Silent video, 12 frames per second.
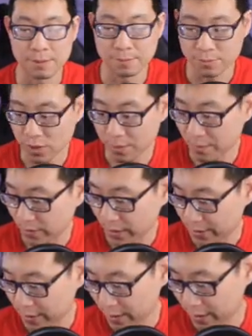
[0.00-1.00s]
Some of
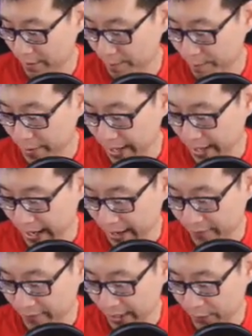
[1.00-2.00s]
us may
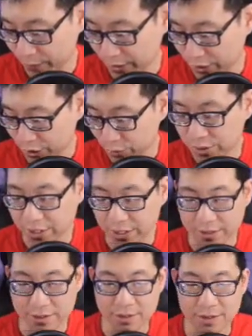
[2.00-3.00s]
have a
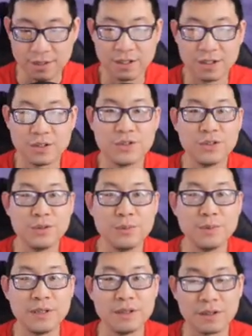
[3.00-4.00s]
reunion to
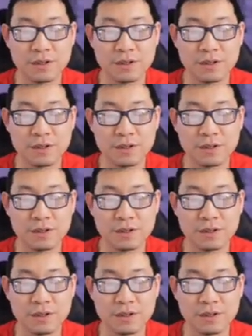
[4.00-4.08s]
be looking